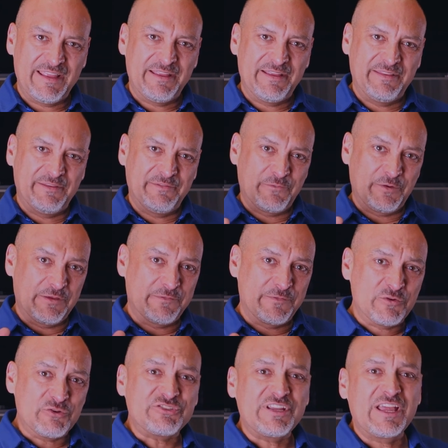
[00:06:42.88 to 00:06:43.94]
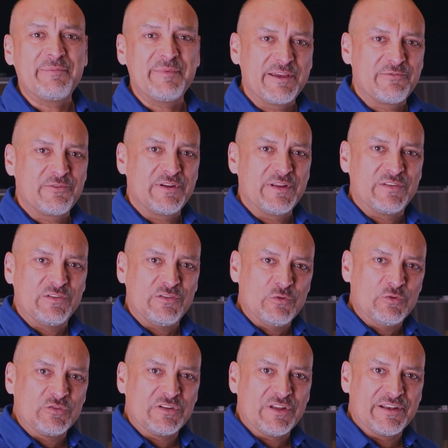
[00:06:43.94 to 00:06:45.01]
And for the first time ever, is
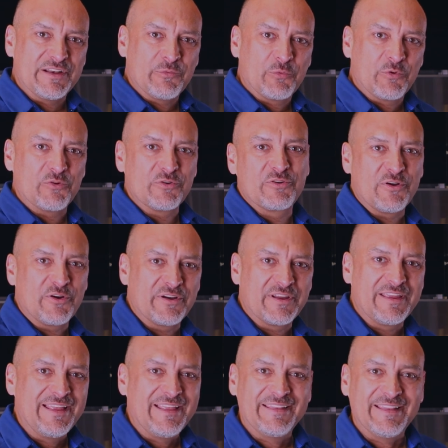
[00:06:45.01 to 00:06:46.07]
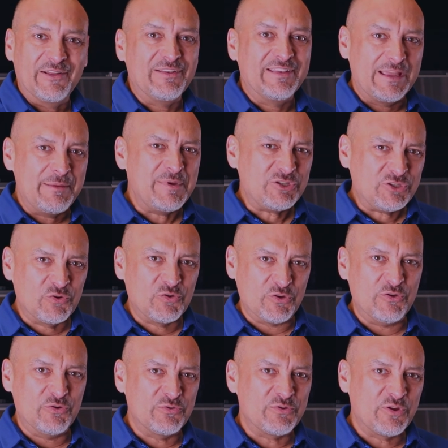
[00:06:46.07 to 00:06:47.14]
used on a road car. Now, let me show
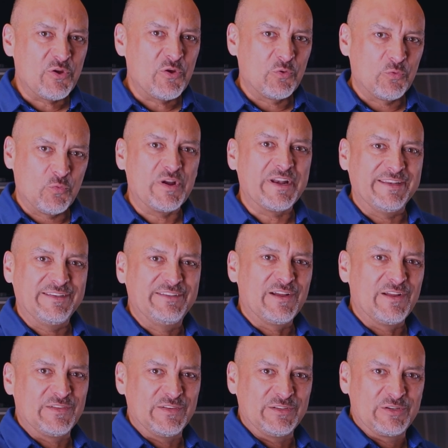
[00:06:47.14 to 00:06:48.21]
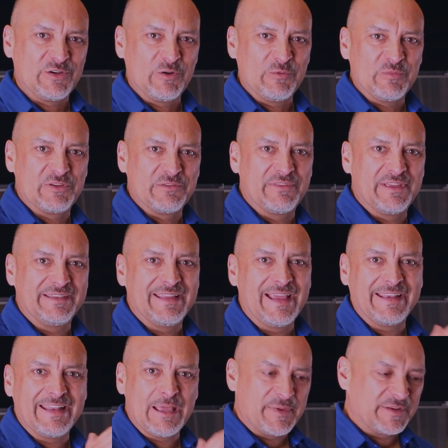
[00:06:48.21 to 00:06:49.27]
you what it does in terms of the
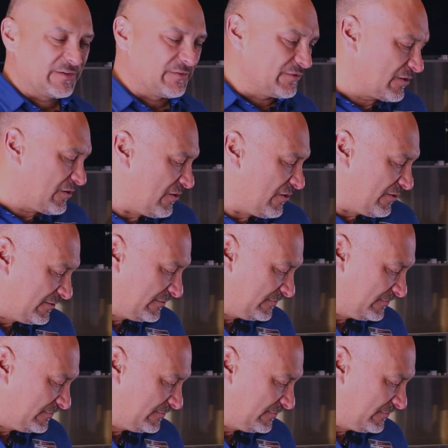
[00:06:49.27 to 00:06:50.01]
dynamics of the car.